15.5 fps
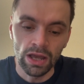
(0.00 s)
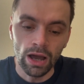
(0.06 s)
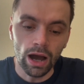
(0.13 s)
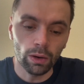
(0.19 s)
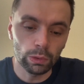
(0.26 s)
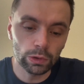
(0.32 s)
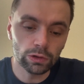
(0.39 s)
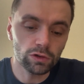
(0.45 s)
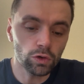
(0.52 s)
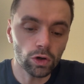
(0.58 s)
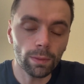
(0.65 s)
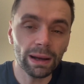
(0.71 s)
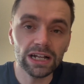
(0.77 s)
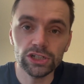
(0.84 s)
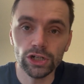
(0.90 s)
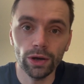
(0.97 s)
I want to talk
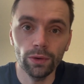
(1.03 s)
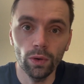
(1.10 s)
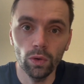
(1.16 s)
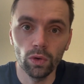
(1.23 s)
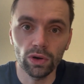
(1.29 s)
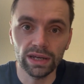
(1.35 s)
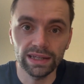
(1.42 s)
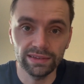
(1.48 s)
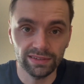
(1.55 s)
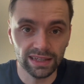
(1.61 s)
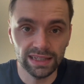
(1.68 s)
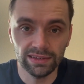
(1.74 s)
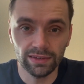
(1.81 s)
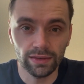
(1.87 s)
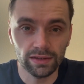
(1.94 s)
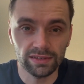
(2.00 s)
about Joe Hawkins
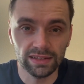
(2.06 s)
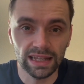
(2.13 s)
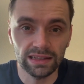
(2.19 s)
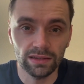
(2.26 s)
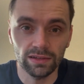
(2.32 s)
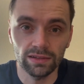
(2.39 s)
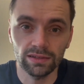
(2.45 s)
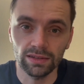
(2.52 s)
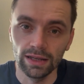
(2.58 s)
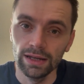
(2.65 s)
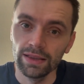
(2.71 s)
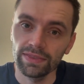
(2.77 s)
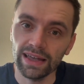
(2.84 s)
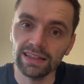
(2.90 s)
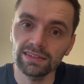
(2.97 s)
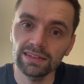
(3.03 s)
into the centres.
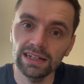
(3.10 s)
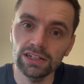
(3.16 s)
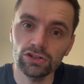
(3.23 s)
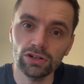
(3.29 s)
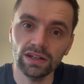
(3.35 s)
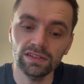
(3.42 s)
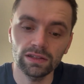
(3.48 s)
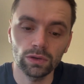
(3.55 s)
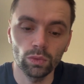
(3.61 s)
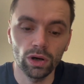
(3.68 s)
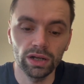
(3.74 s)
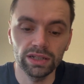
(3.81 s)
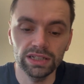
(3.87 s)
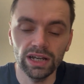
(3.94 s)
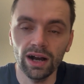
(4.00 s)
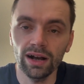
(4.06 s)
That's an interesting
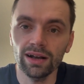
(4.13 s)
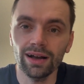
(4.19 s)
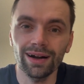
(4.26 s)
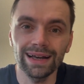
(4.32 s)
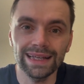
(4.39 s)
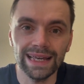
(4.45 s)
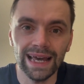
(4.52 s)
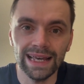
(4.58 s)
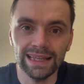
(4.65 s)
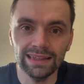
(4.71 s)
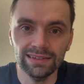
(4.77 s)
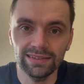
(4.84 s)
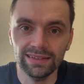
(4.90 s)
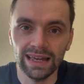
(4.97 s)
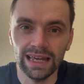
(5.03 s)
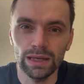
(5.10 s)
one. A young guy getting
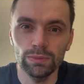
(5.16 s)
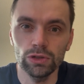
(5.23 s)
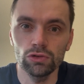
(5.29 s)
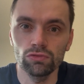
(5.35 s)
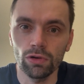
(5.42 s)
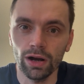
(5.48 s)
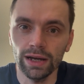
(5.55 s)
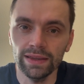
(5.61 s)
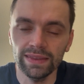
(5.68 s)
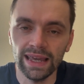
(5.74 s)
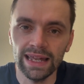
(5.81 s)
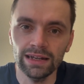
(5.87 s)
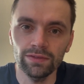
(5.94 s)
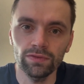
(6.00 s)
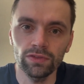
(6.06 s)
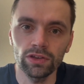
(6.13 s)
his debut right at the
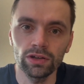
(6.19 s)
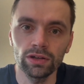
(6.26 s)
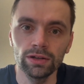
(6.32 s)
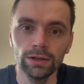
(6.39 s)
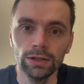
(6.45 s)
end of the